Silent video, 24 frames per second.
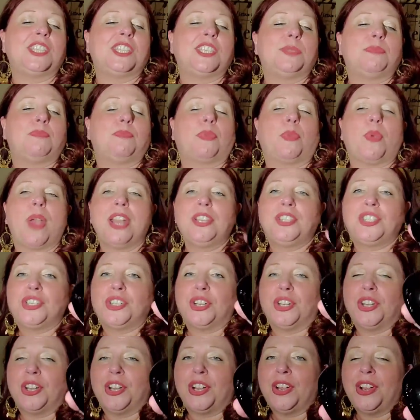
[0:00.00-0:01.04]

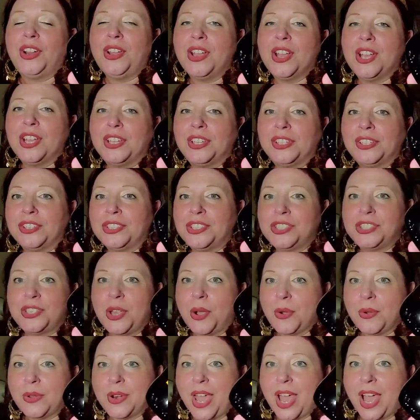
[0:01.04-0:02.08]
Sprecher
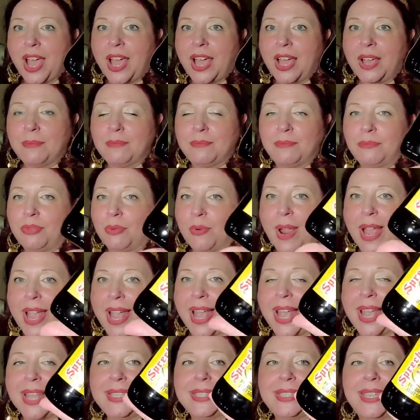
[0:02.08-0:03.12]
soda
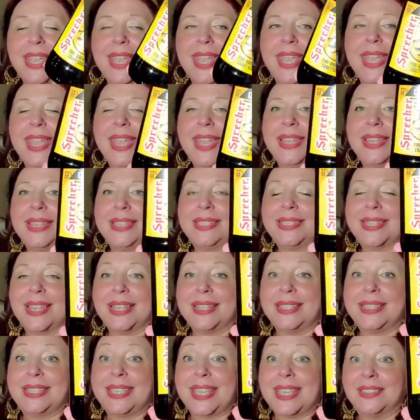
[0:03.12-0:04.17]
brand is
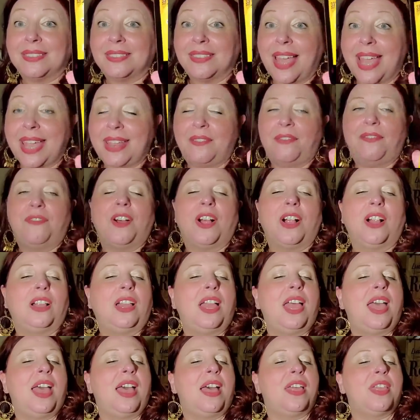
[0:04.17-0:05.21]
delightful.
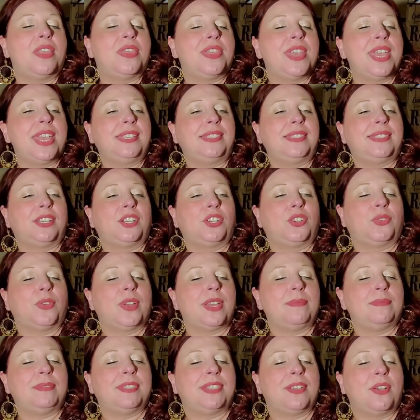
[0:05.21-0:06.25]
This
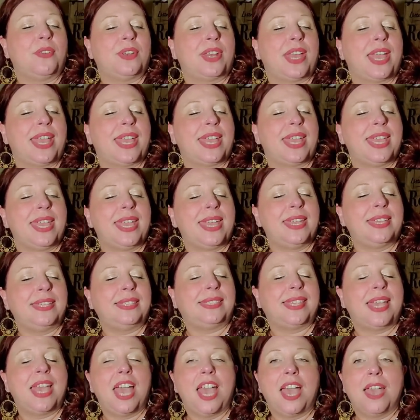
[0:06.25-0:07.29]
cream soda
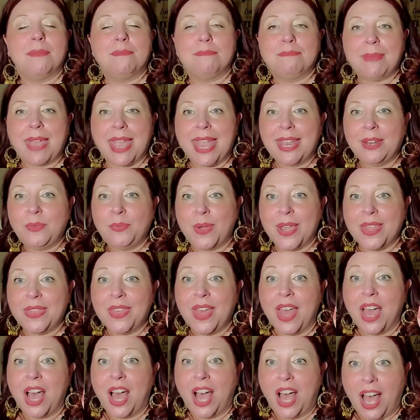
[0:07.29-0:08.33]
is made with
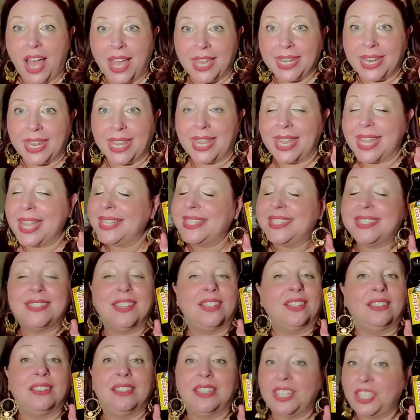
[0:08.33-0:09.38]
honey. It's
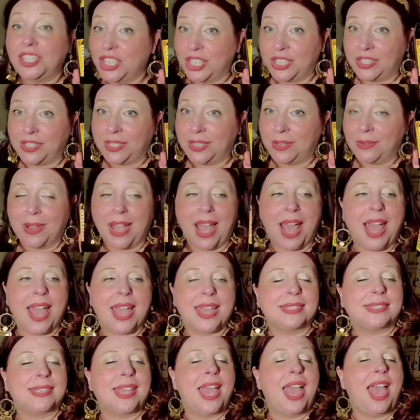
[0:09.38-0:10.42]
delicious, you
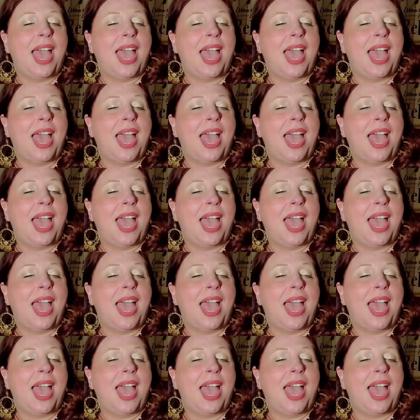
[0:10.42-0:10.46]
guys.